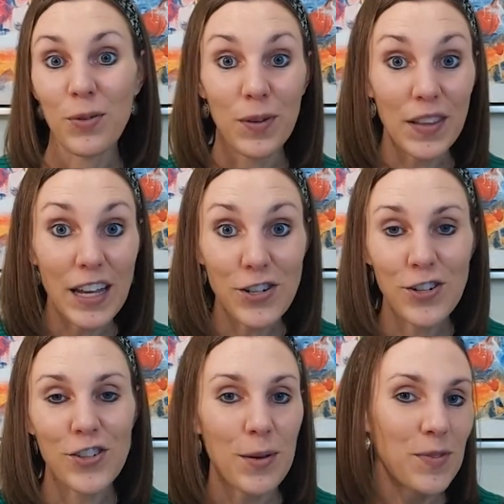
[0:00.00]

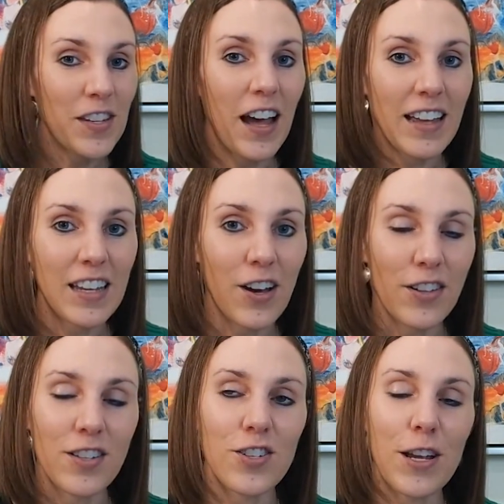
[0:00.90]
relationships and
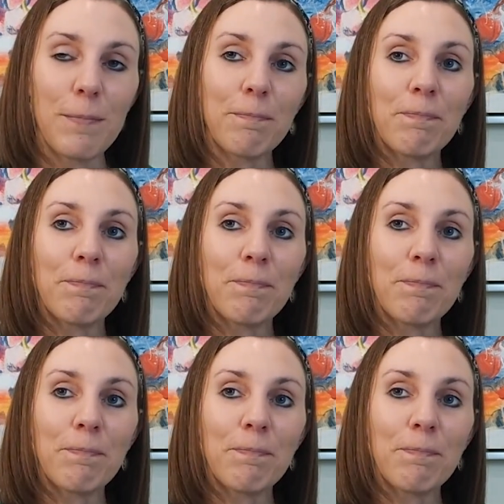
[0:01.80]
ideology